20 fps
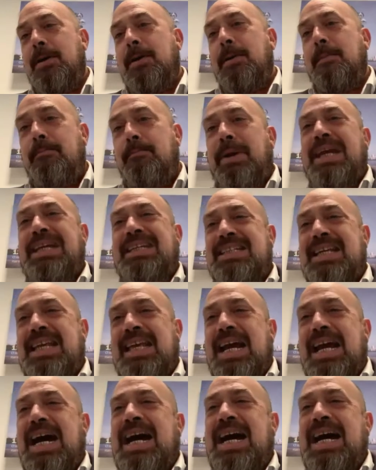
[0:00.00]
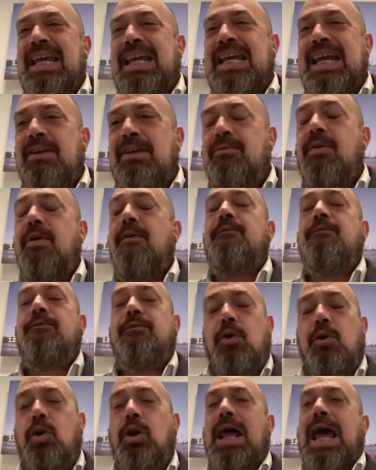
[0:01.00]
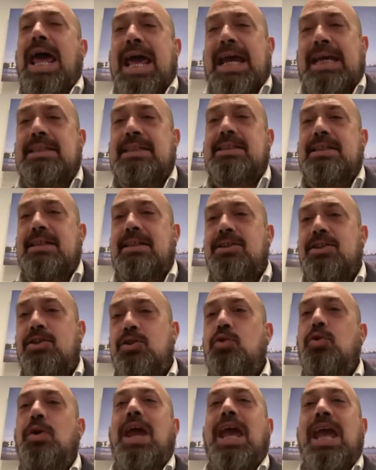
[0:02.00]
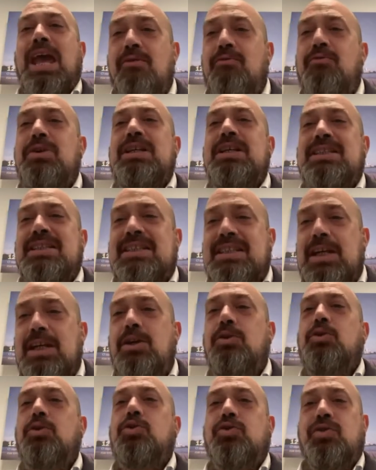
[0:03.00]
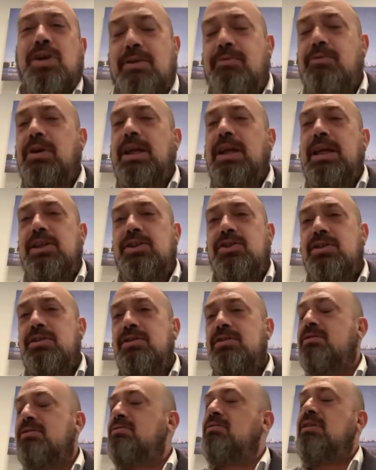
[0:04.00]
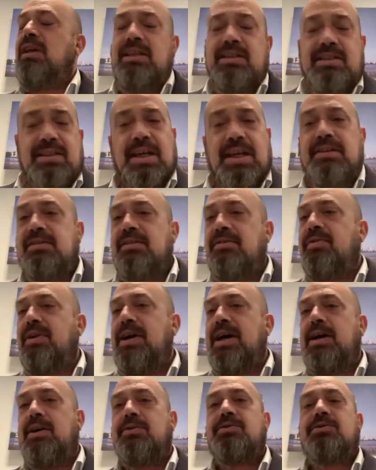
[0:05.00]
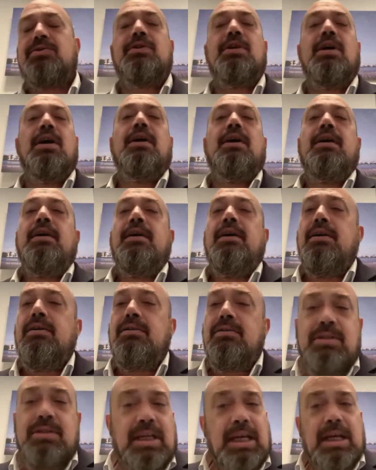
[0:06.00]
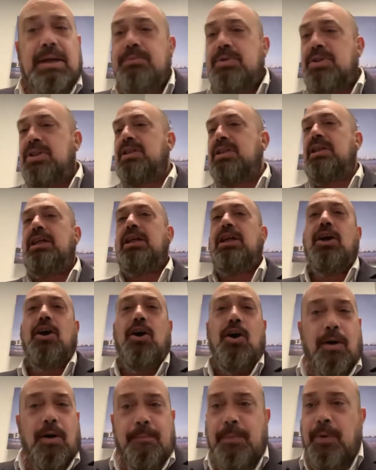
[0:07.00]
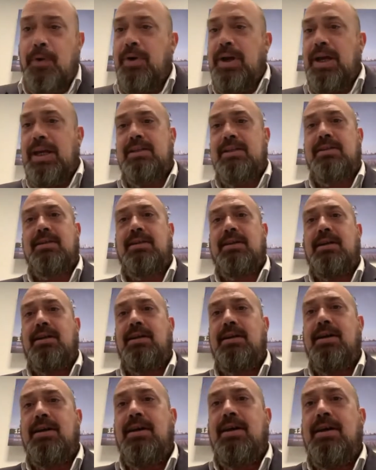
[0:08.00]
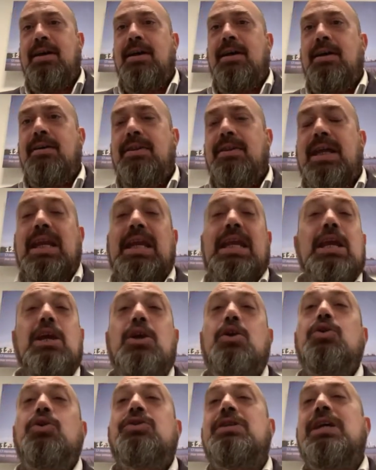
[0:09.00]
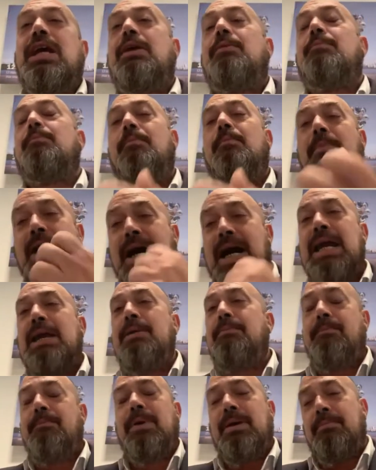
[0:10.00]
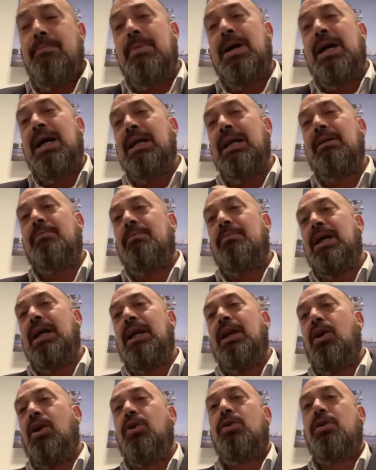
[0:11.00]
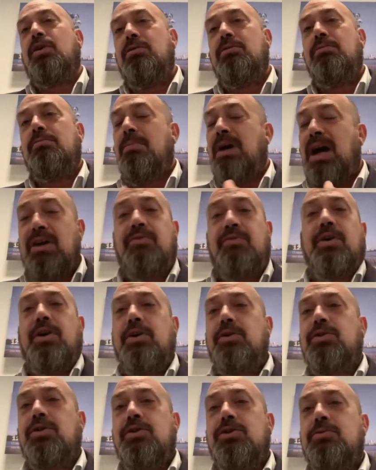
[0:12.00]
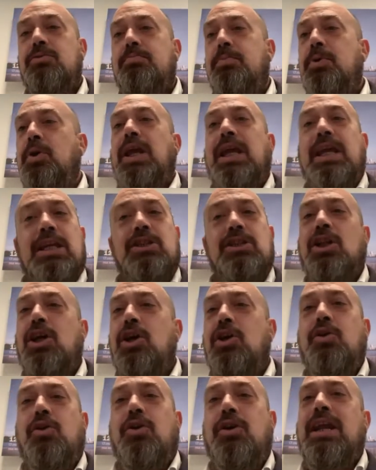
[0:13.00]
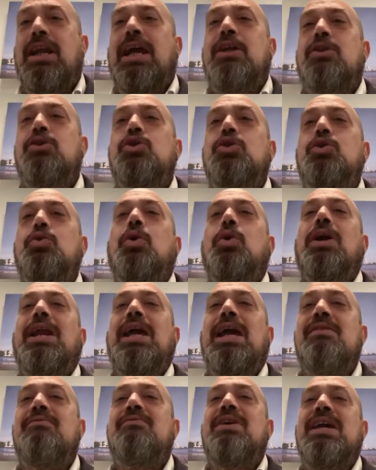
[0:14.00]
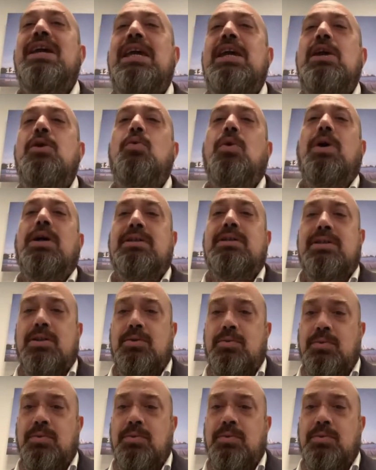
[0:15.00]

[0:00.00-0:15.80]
Basically, I gave full access to every single travel agent, incentive house, TMC operator that he could take my my my logo, my photos, put his logo on, and do whatever he wanted with